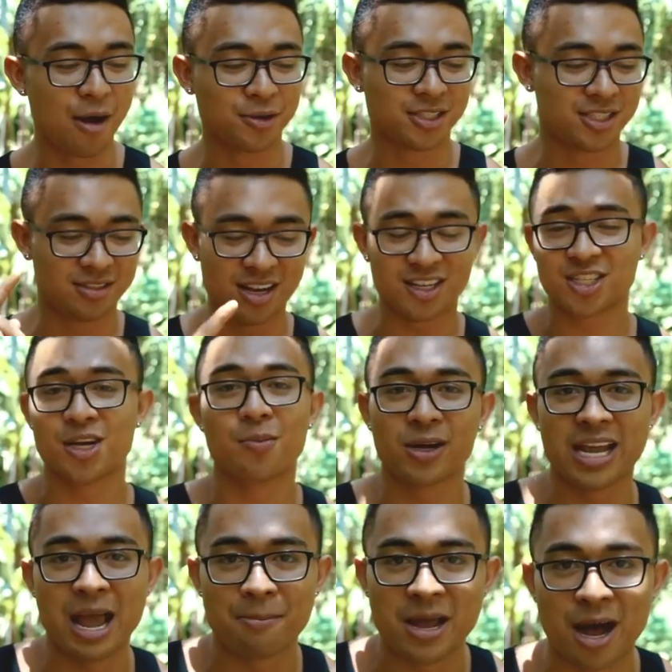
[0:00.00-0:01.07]
I was a
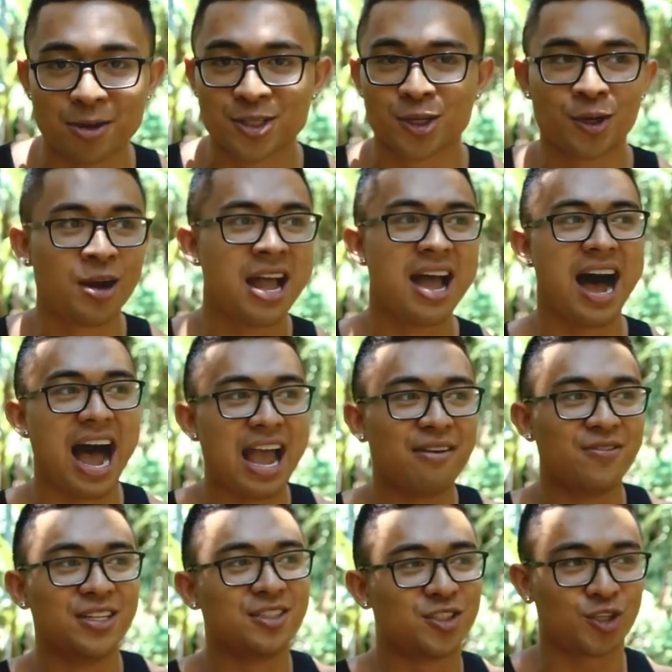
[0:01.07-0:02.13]
summer camp counselor. I
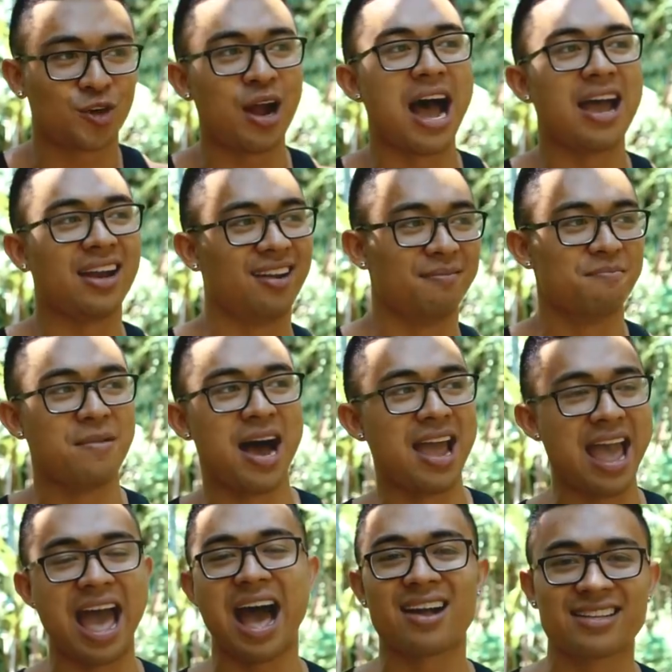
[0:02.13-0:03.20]
even tried
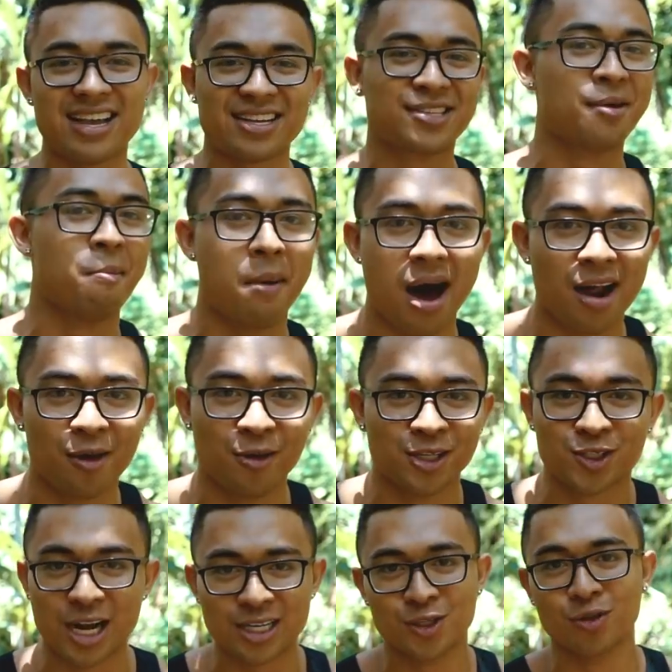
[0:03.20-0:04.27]
my act as a model
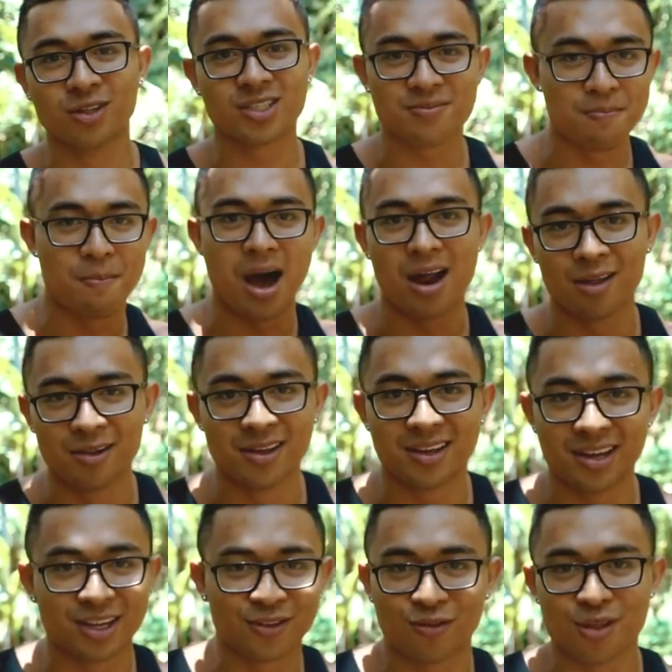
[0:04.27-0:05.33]
and tried doing some modeling
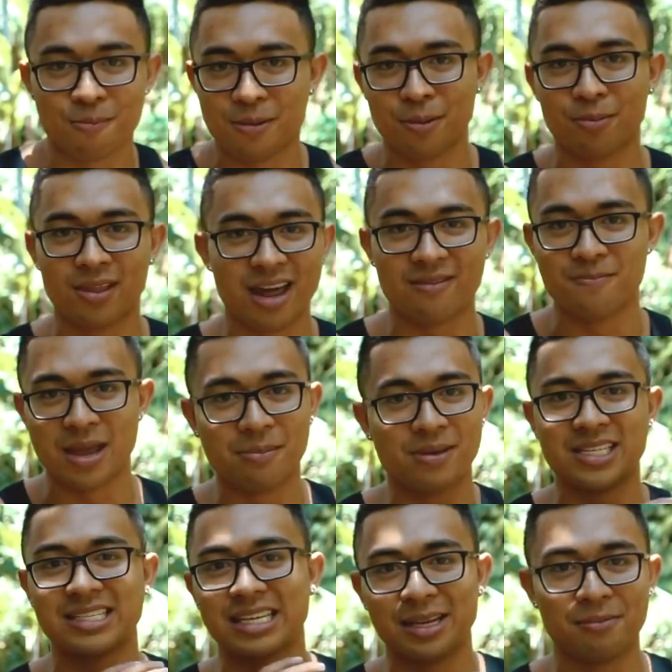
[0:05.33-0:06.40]
gigs for the people that have
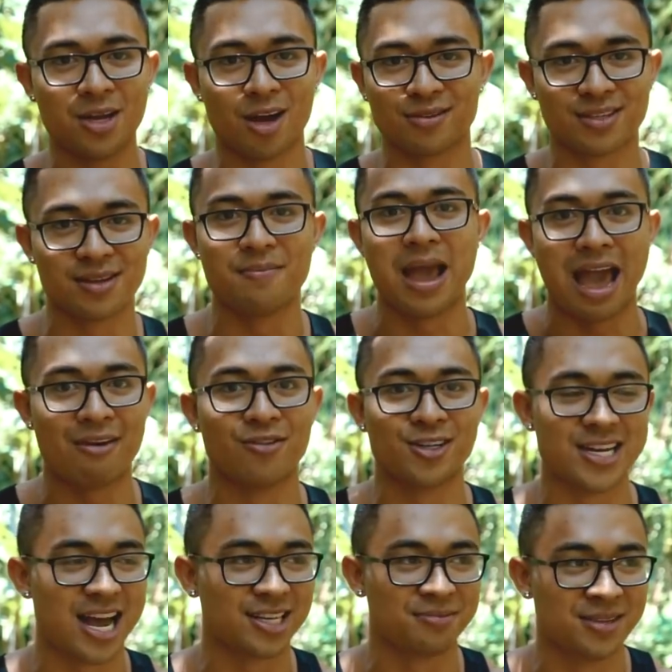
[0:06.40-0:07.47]
maybe seen me on some
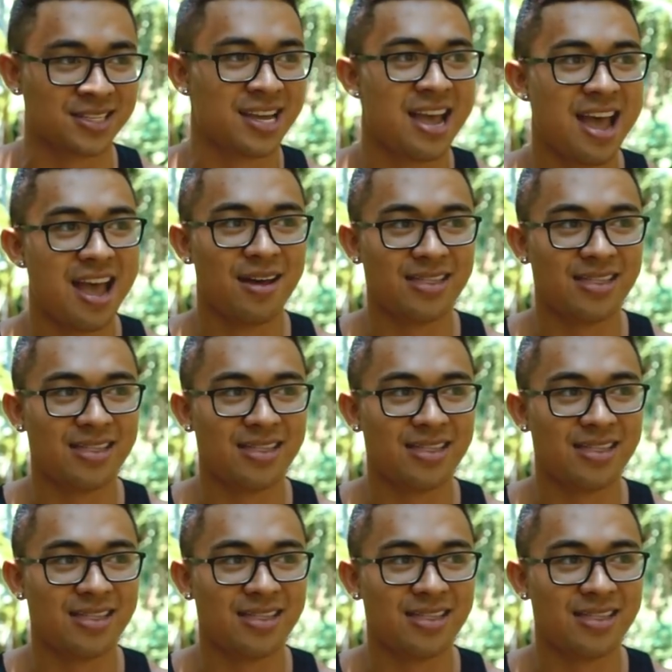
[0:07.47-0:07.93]
advertisements.